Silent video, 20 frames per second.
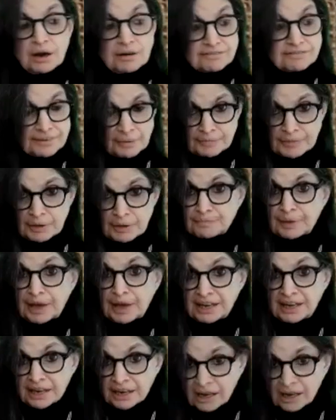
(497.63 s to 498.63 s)
from the
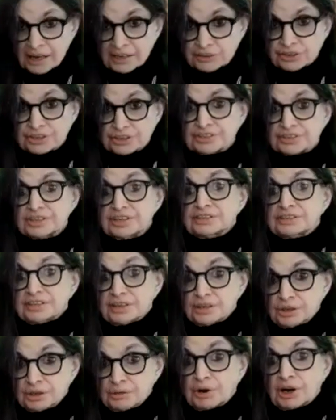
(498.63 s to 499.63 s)
beta consciousness
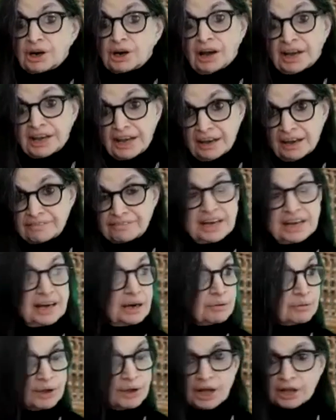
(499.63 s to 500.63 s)
that you and I have
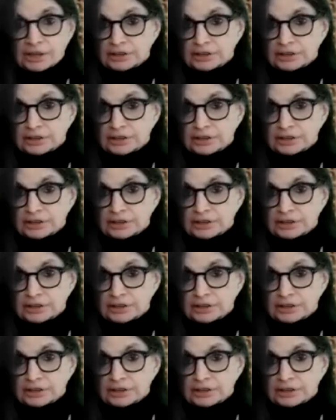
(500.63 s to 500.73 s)
now,